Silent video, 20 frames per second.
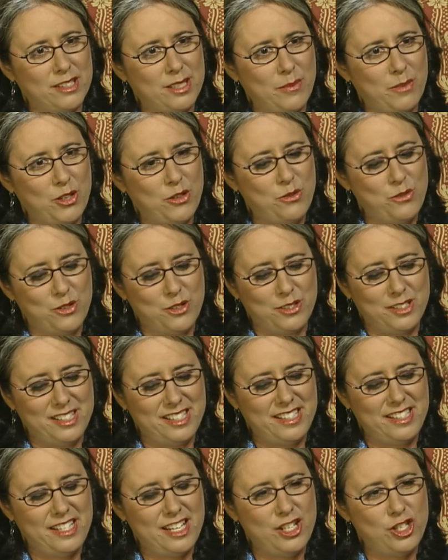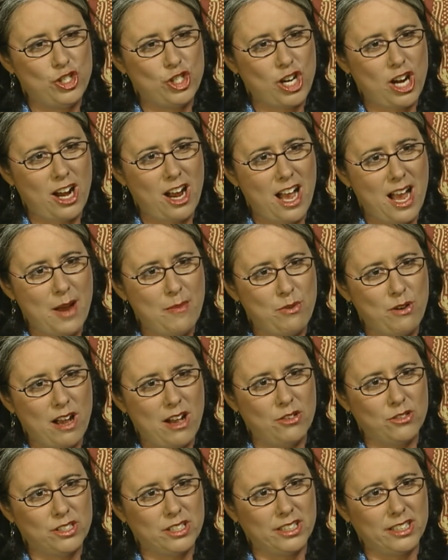someone who could singe our
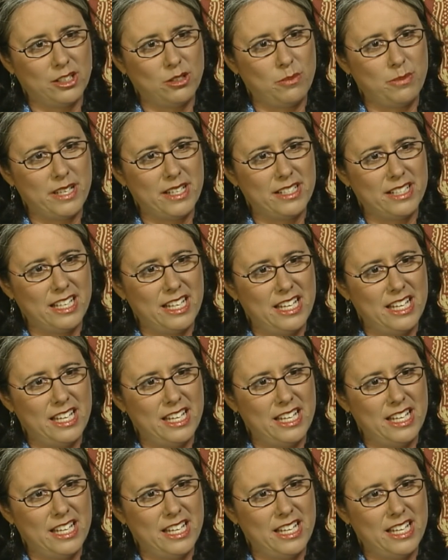eyebrows a little bit.